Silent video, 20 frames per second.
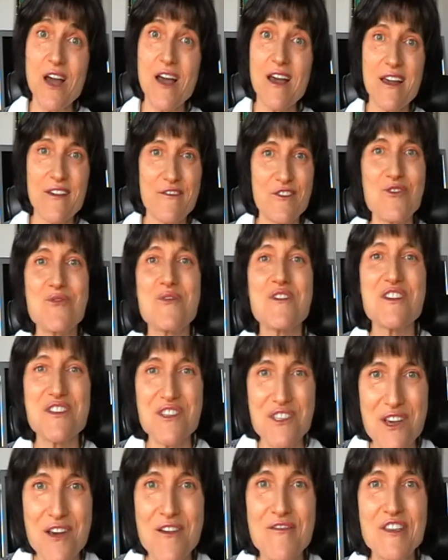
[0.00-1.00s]
If you're in a
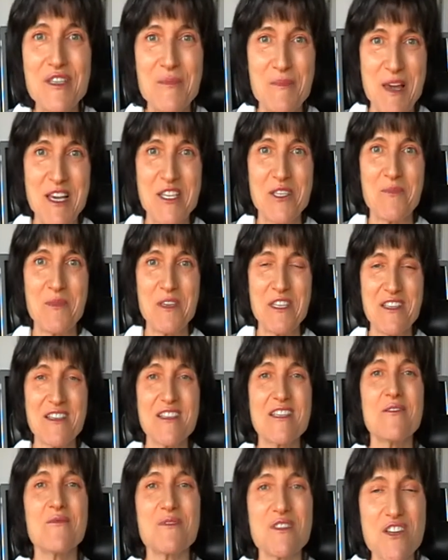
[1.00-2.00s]
service-based
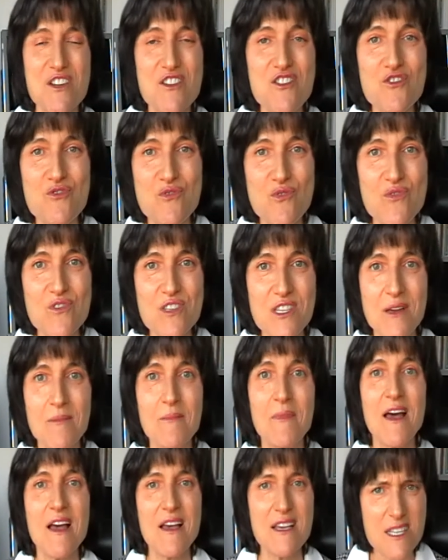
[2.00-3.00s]
business, it's going to draw some